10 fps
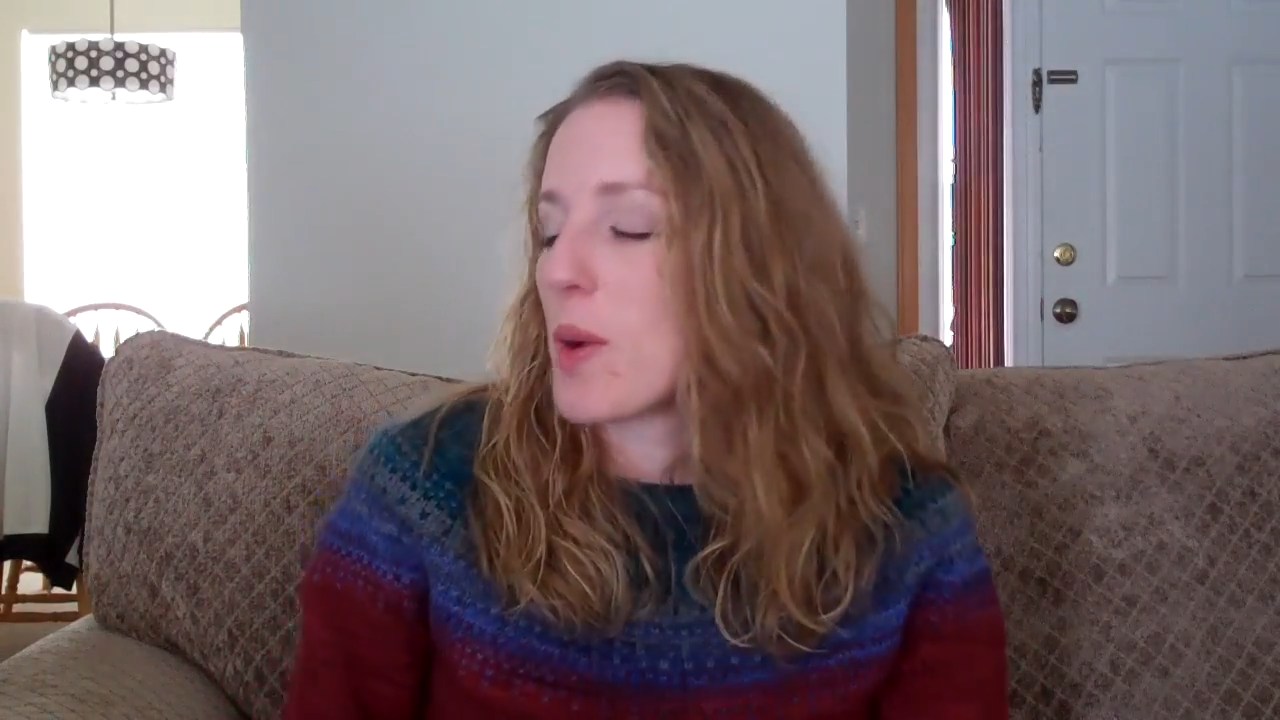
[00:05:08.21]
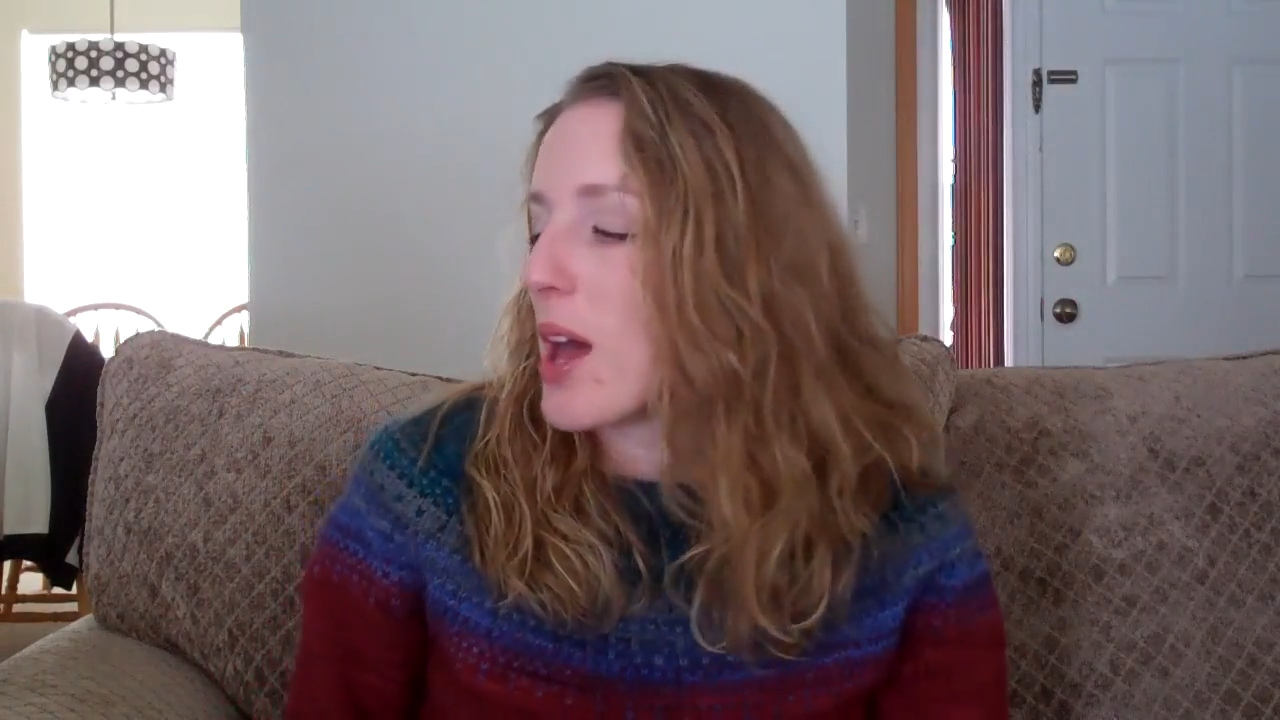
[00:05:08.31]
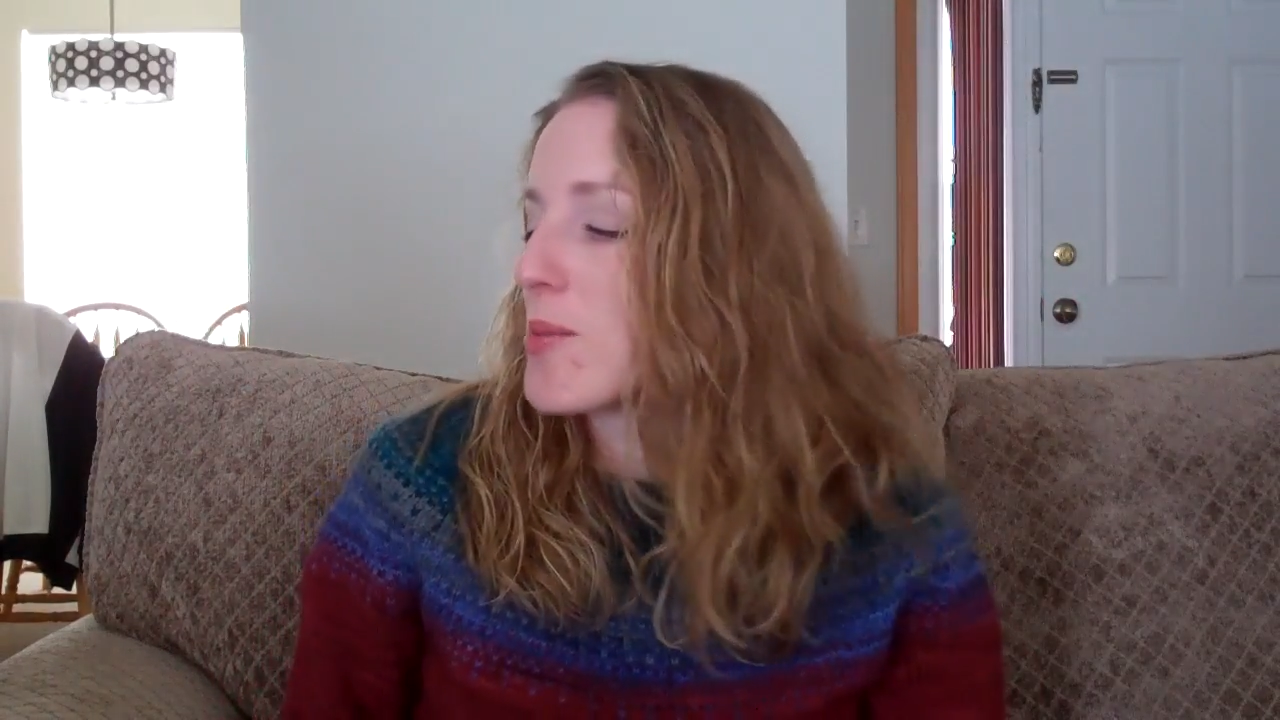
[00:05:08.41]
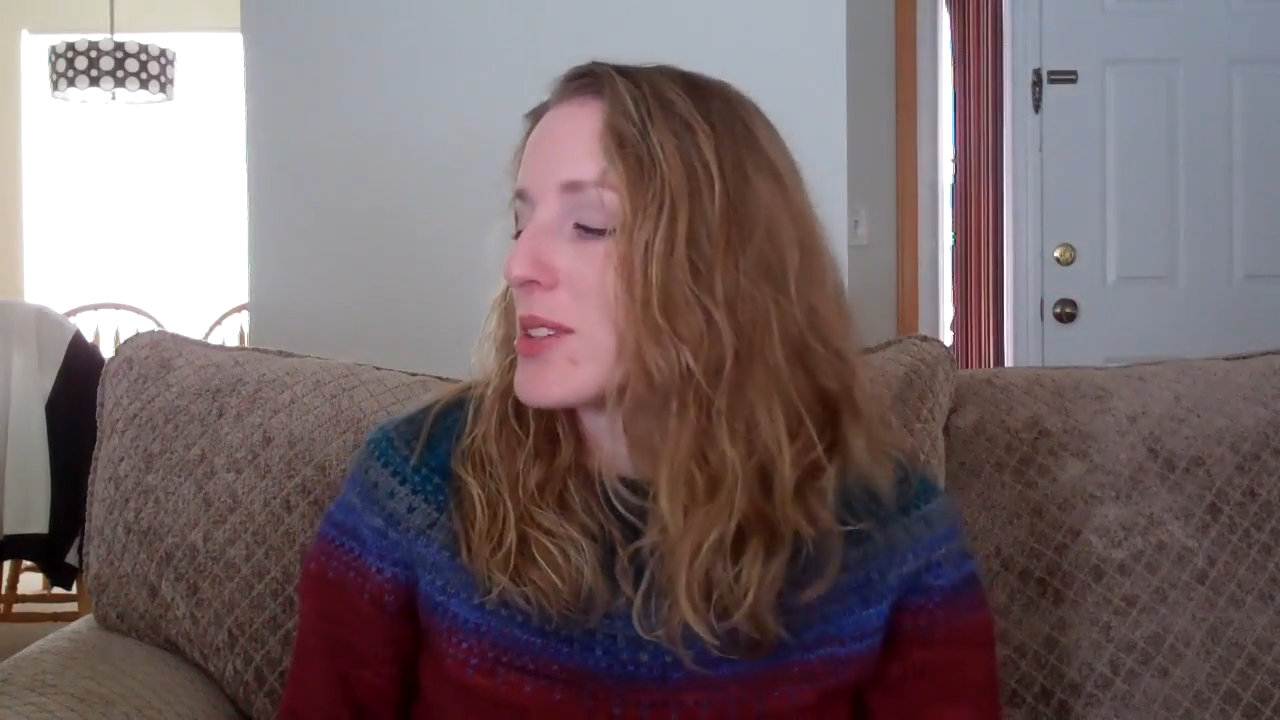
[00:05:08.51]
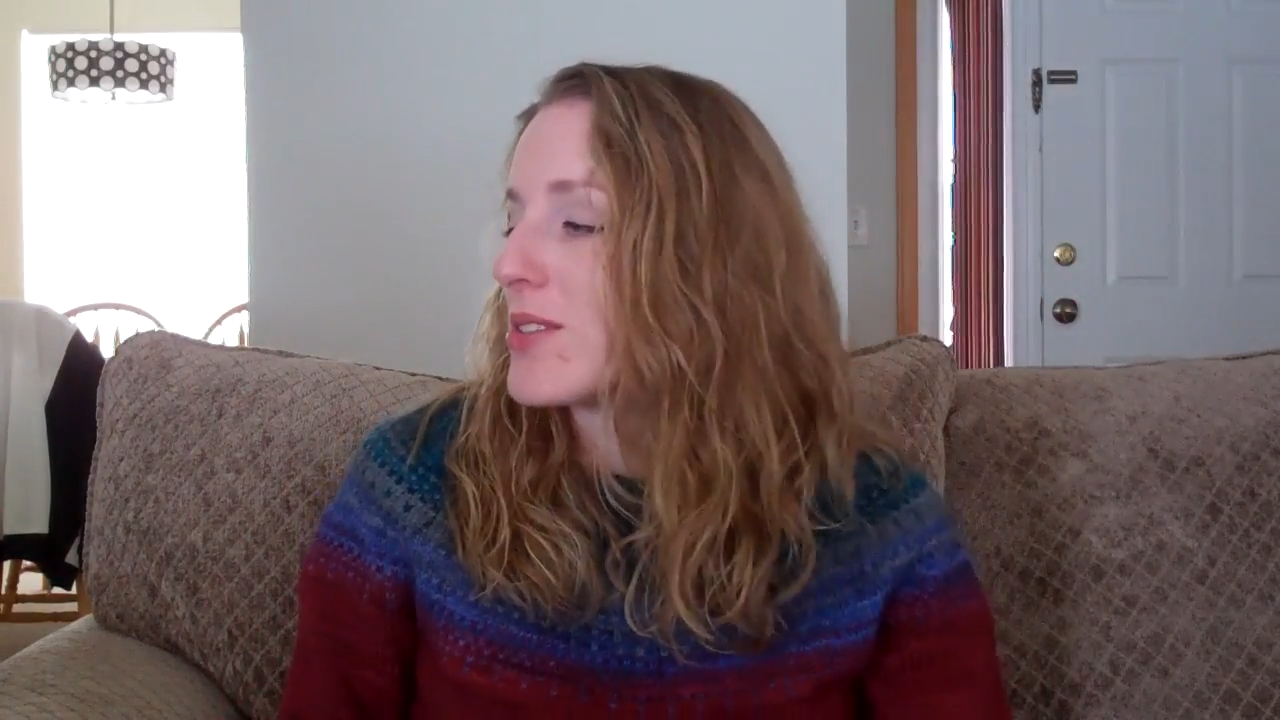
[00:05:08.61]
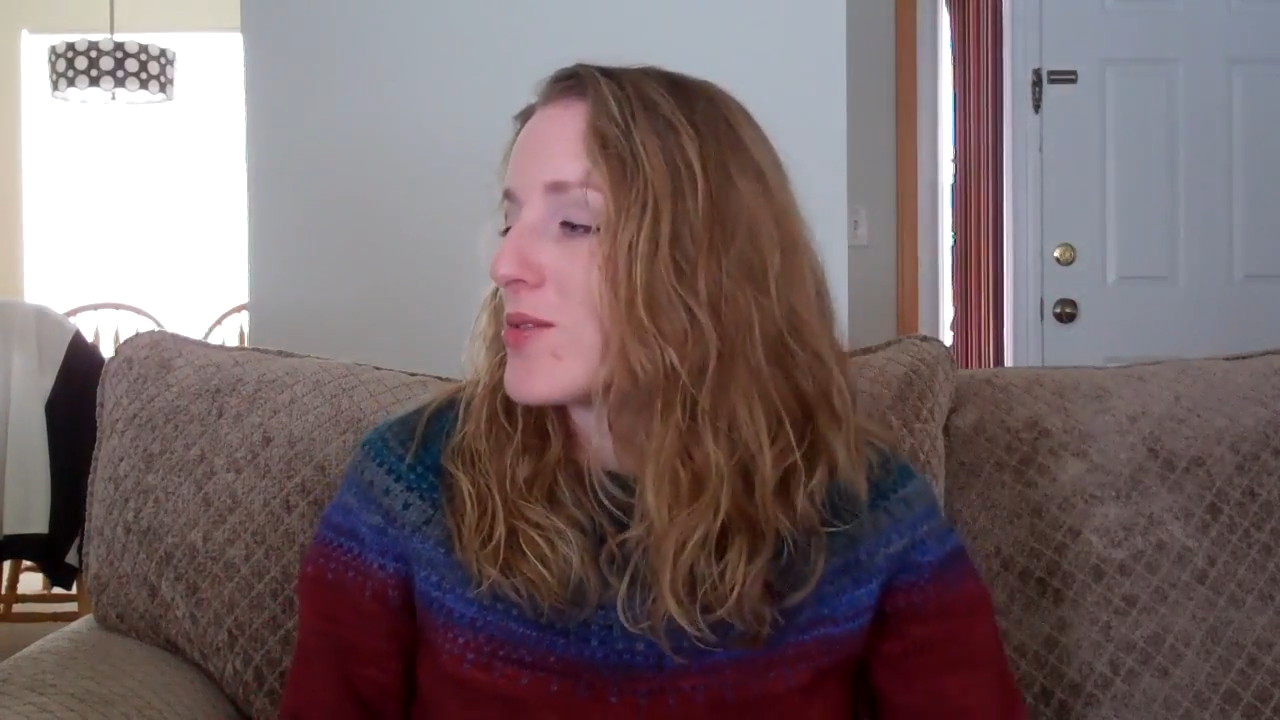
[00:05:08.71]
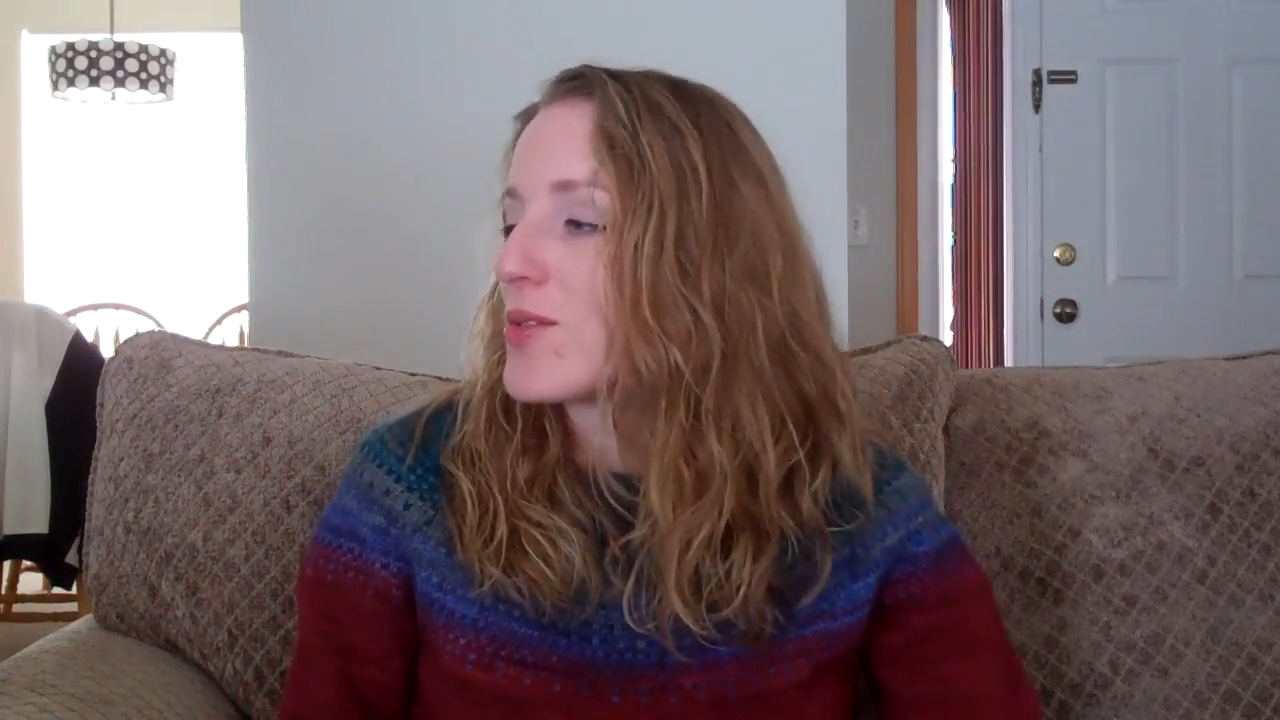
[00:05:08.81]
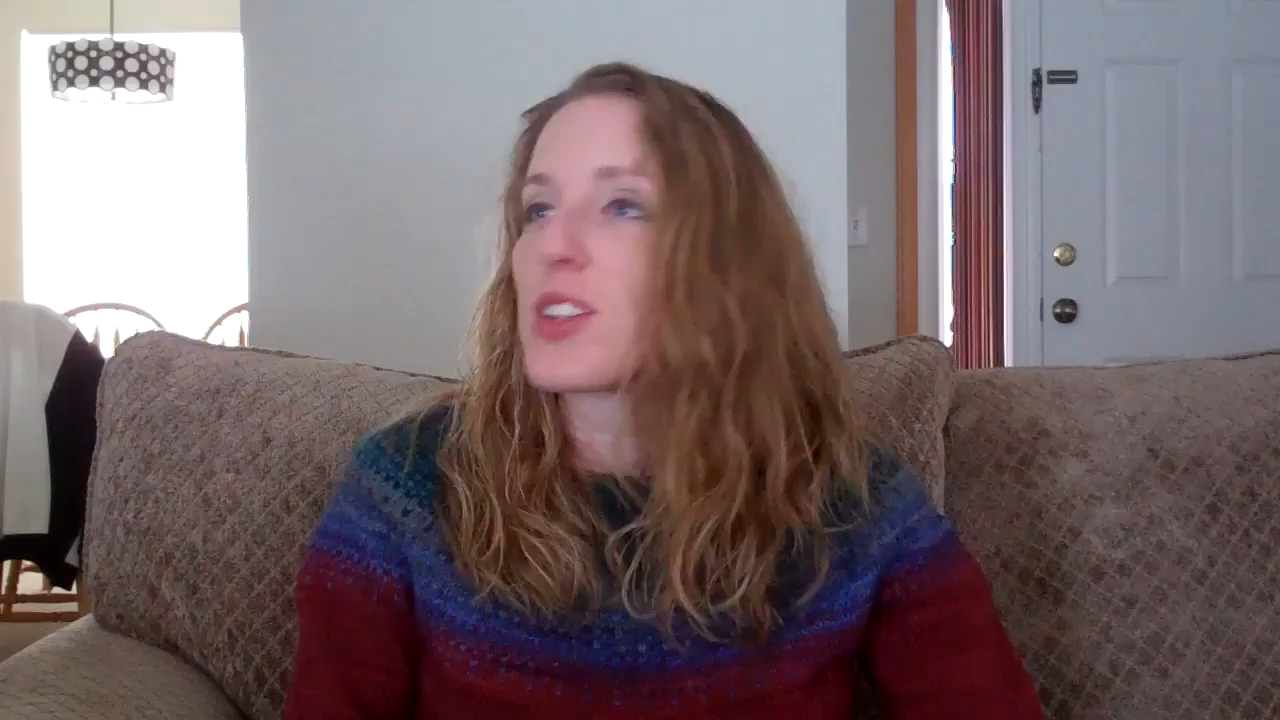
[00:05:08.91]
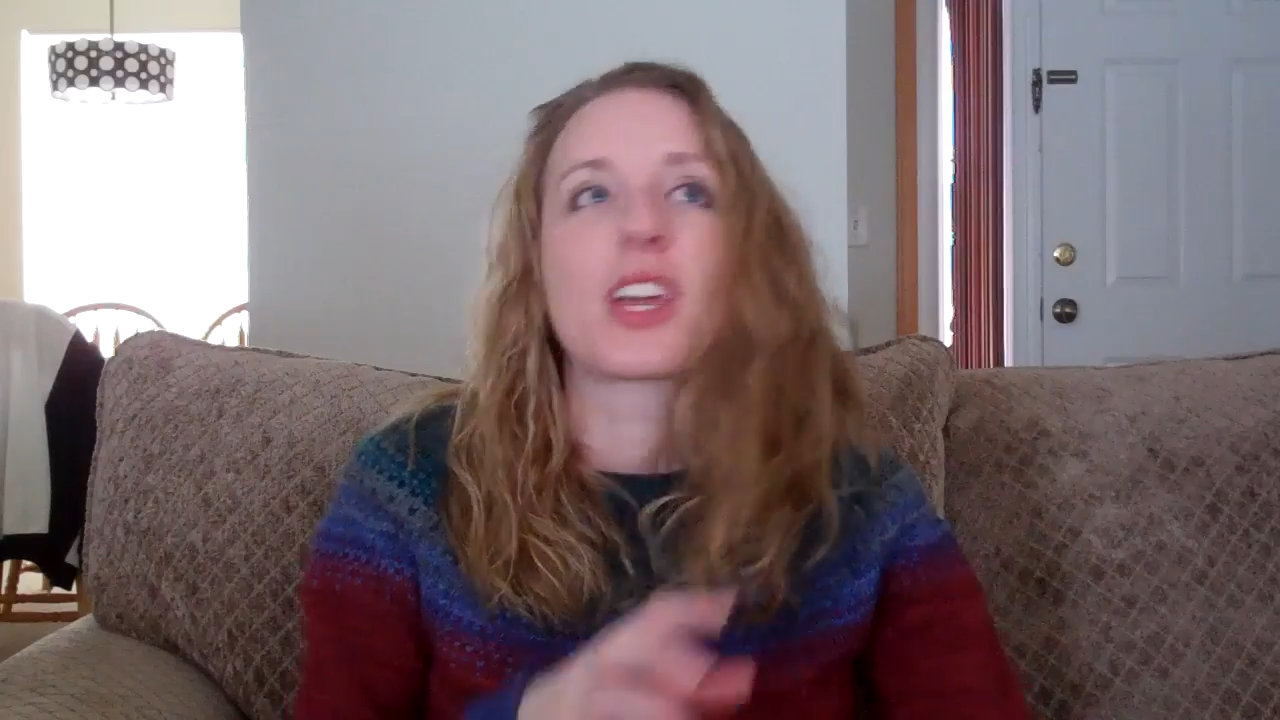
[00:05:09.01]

web and